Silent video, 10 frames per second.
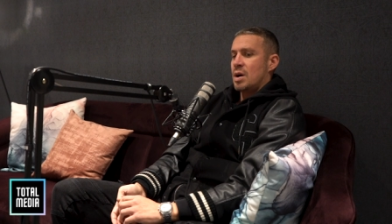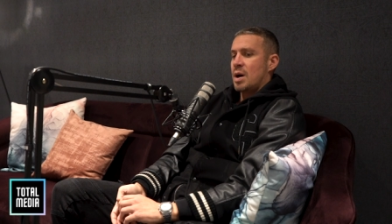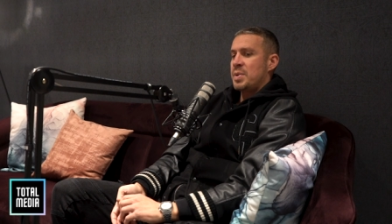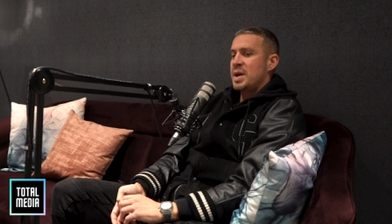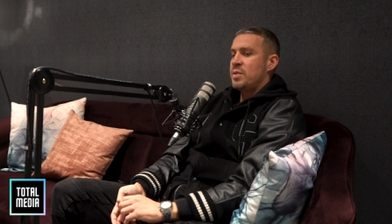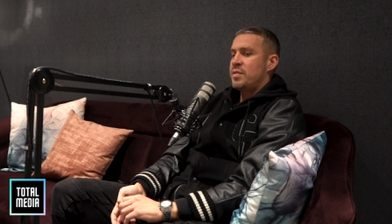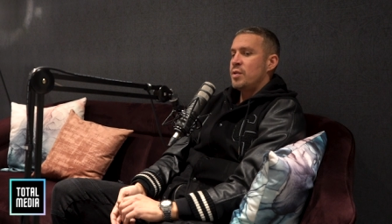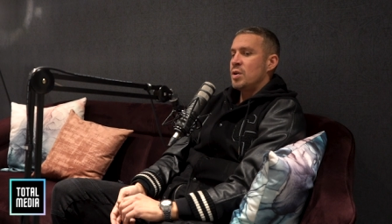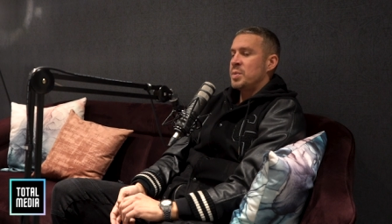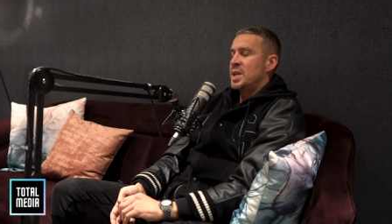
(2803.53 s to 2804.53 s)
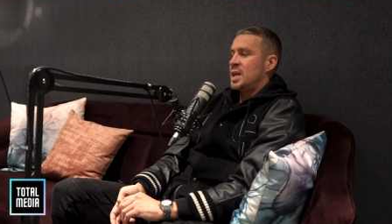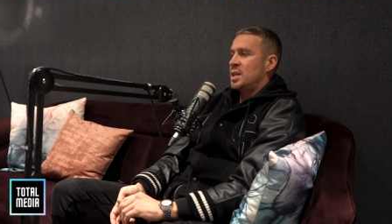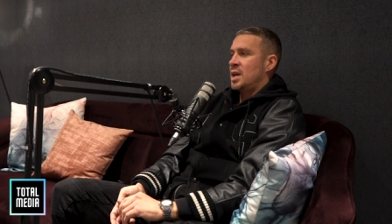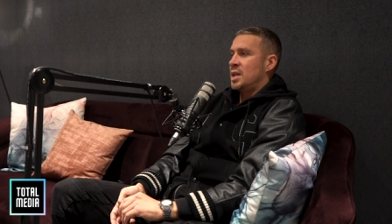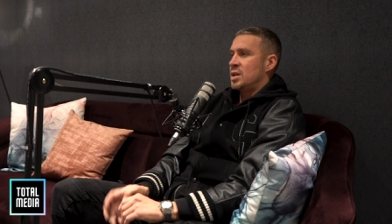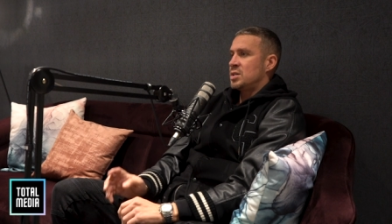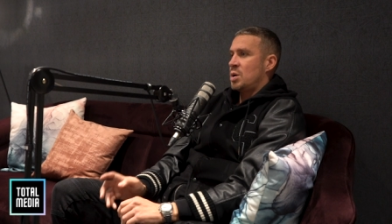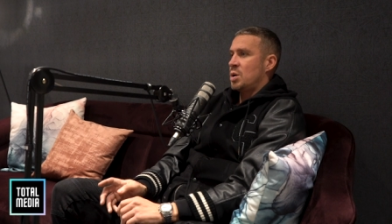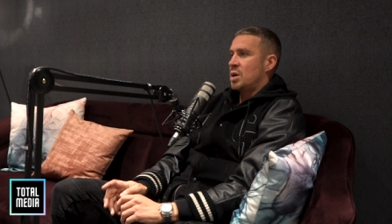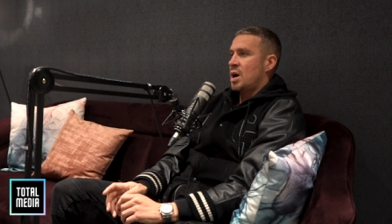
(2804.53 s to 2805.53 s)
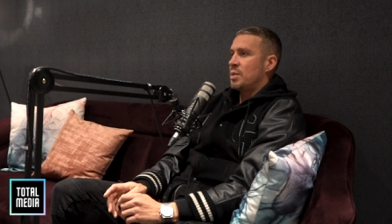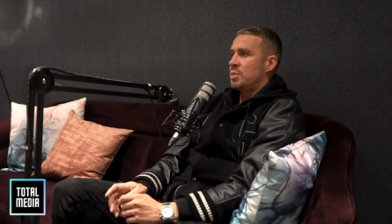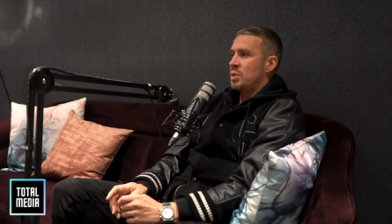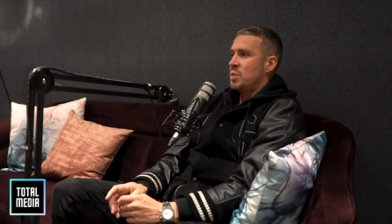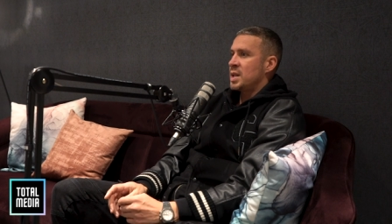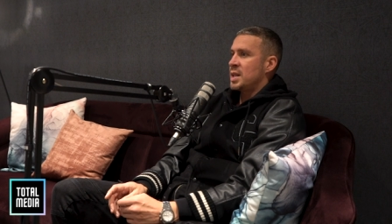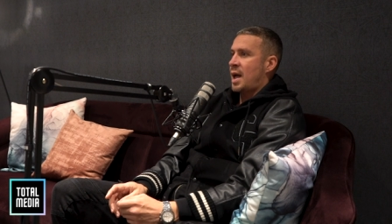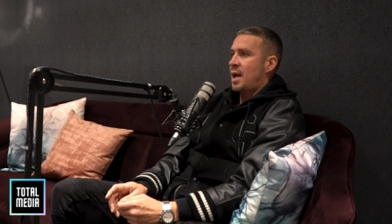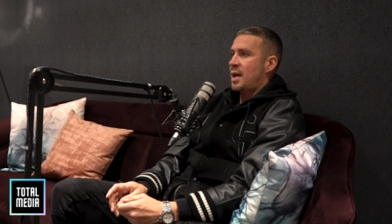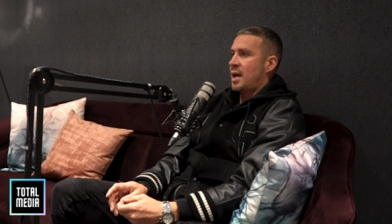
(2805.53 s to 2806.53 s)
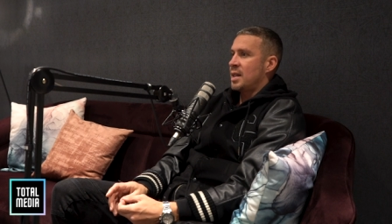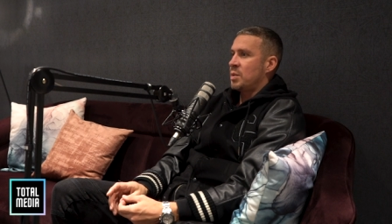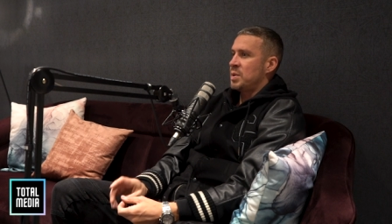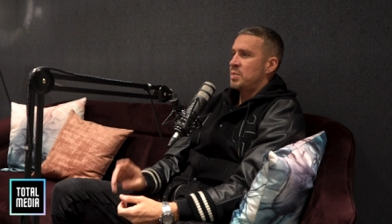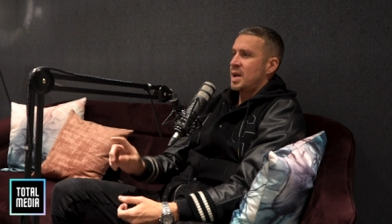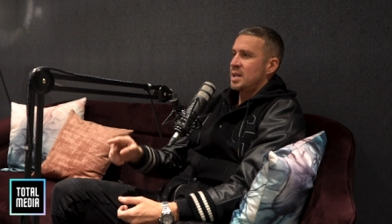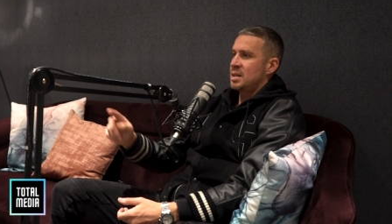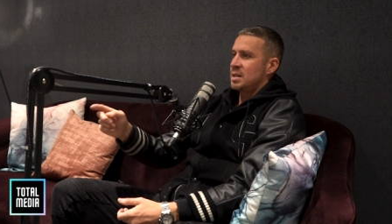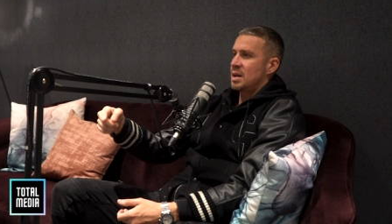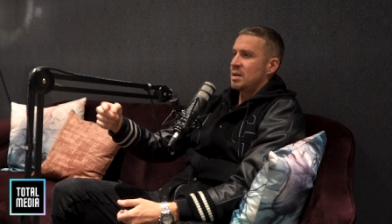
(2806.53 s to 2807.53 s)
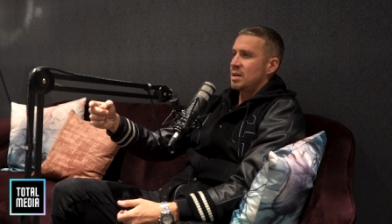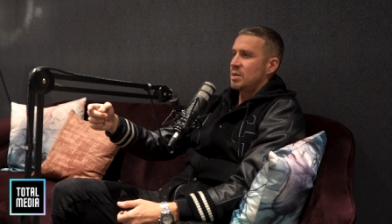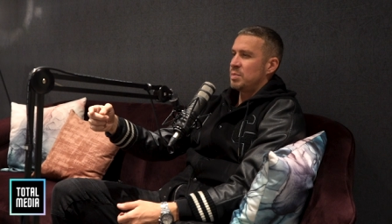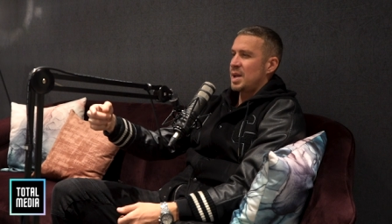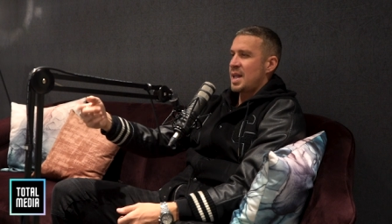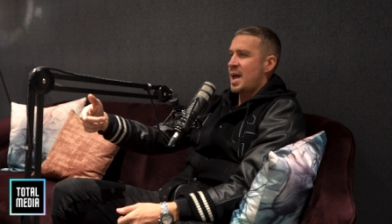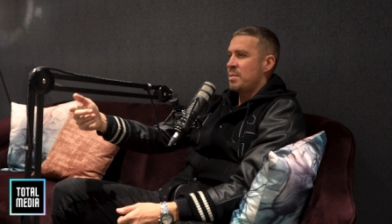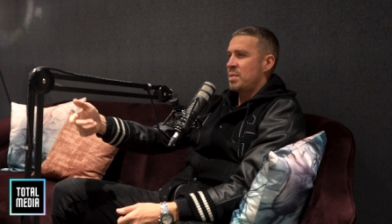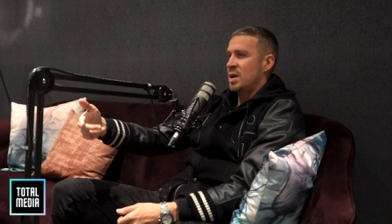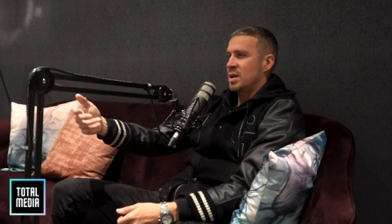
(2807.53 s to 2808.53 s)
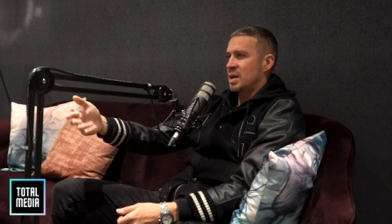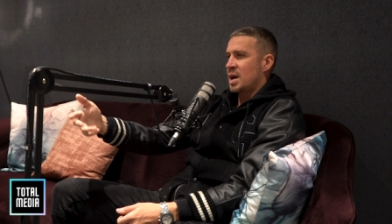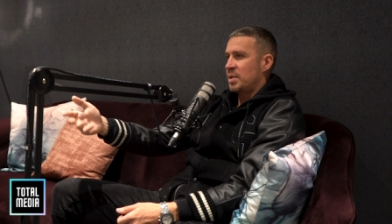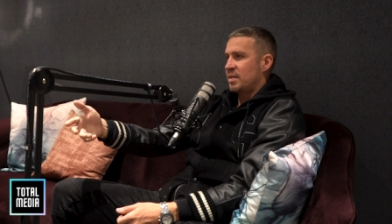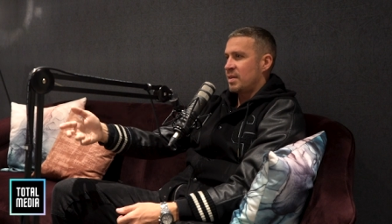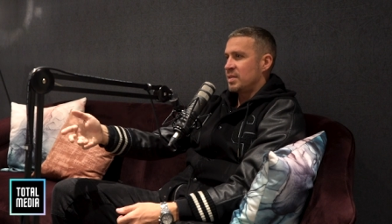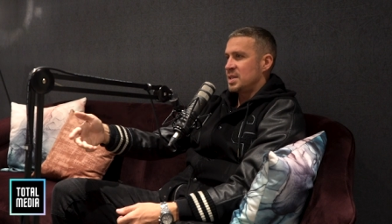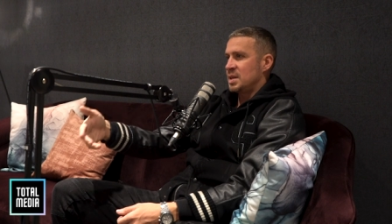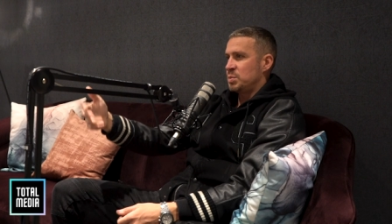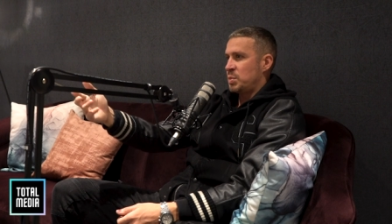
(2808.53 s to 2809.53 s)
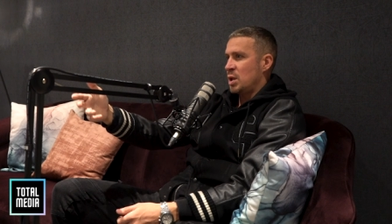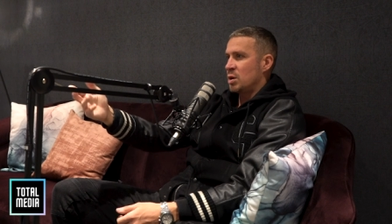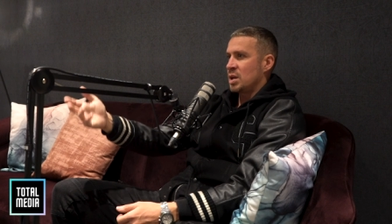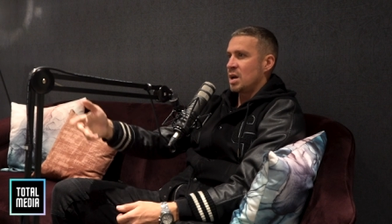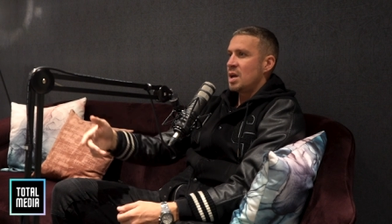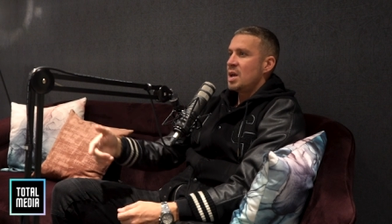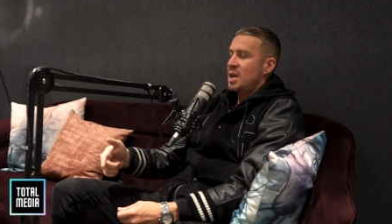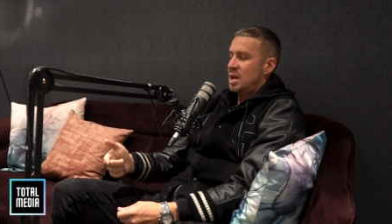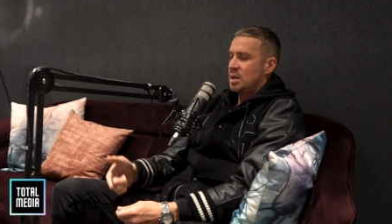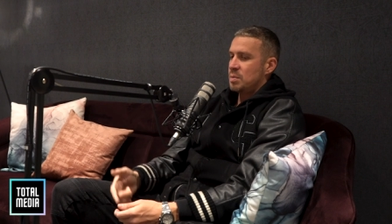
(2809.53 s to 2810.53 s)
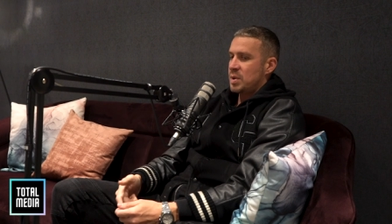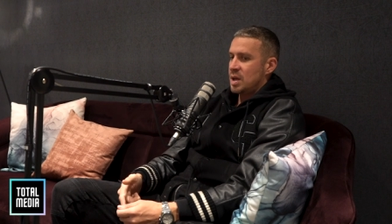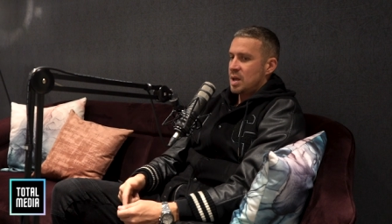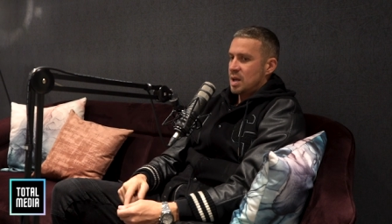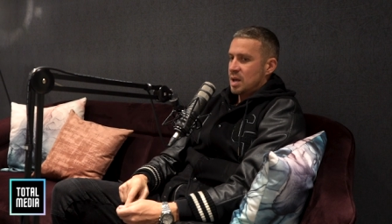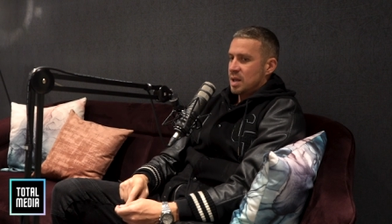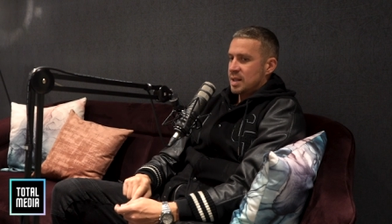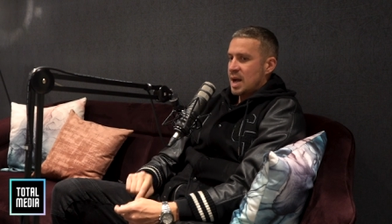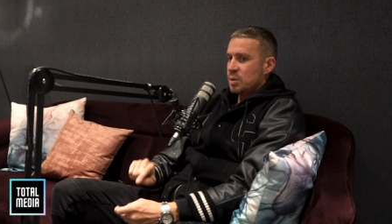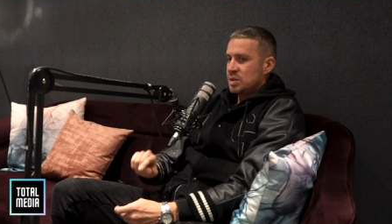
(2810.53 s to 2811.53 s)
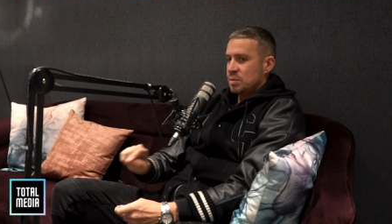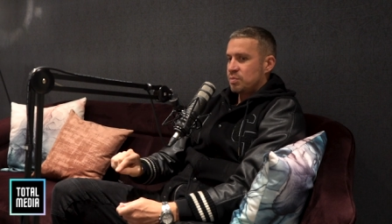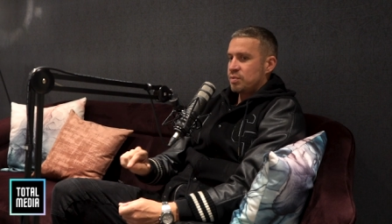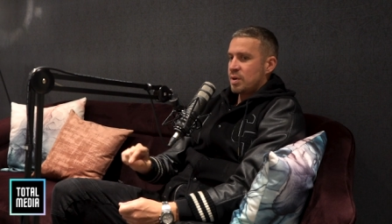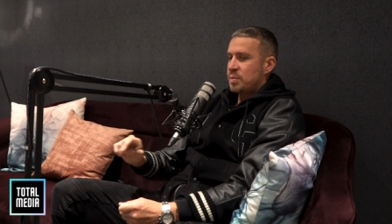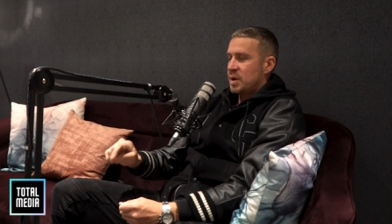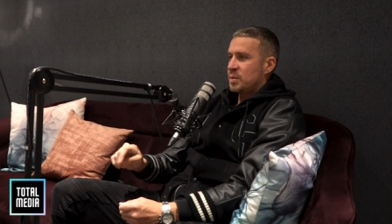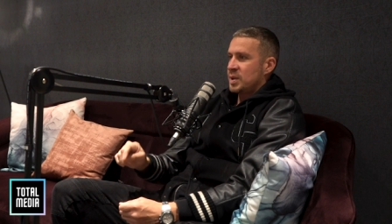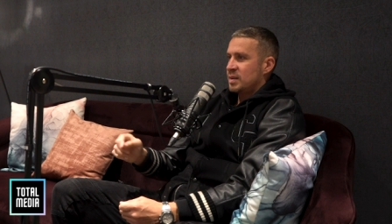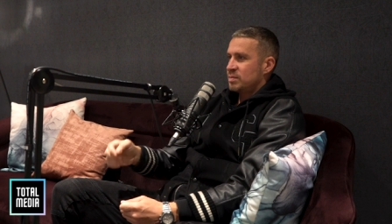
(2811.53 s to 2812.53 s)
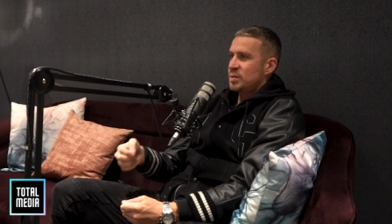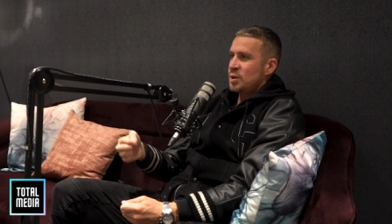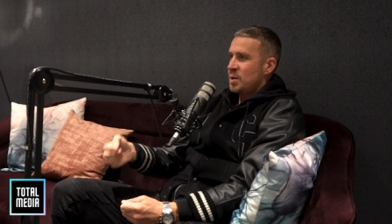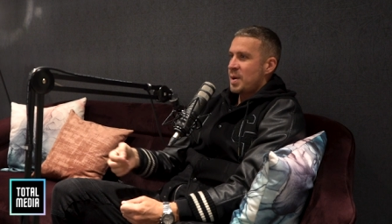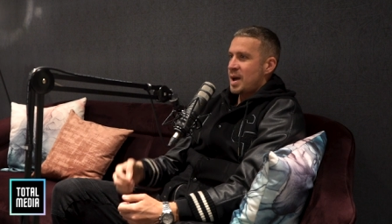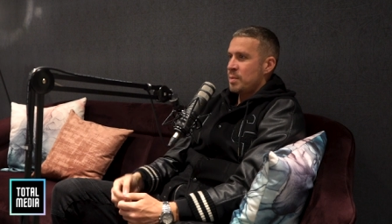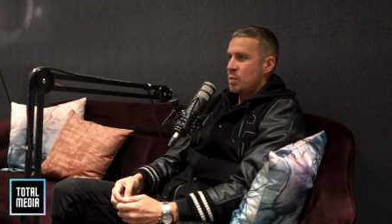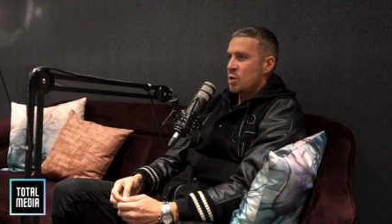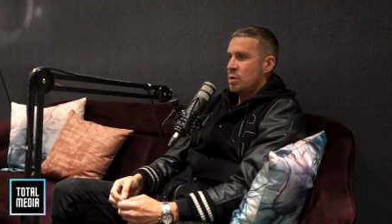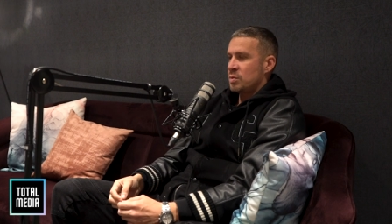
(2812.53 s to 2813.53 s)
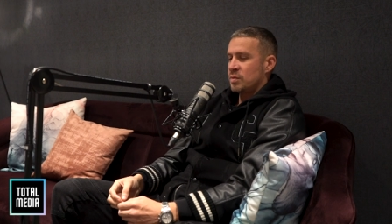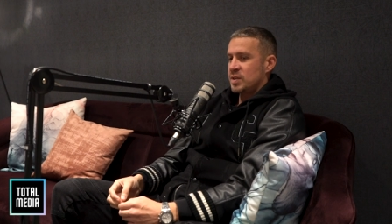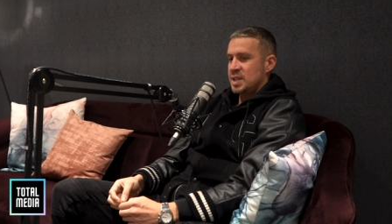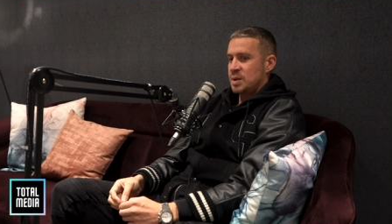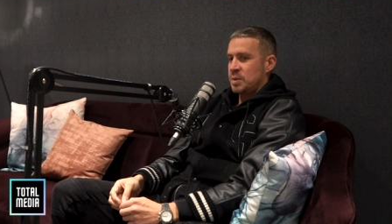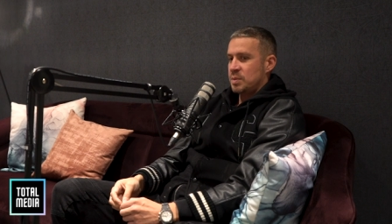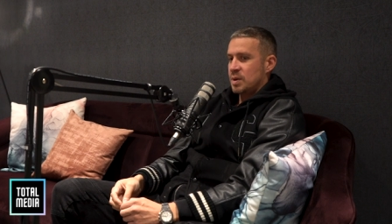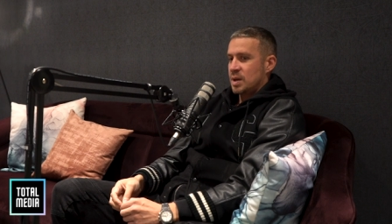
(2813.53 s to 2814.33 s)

I played with Fulham in the Intertoto Cup. We won that, and then we played in uh, played Hamburg and a couple of other teams, yeah. Bologna. In but that was the proper when I knew about it more, and obviously we